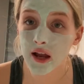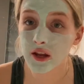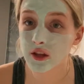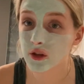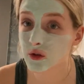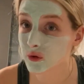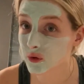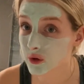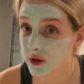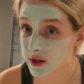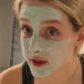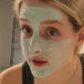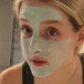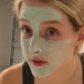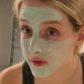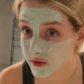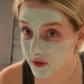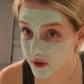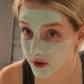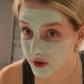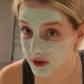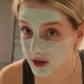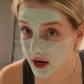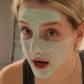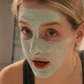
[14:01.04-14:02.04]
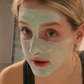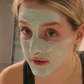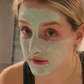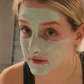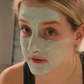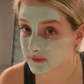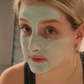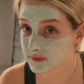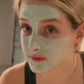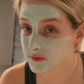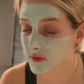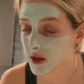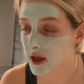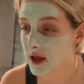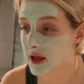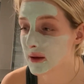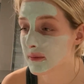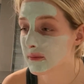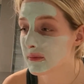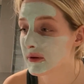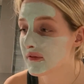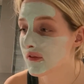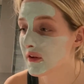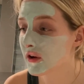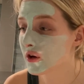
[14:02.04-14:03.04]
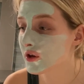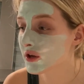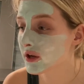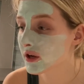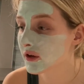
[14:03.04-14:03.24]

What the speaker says: you lick the knife. And be very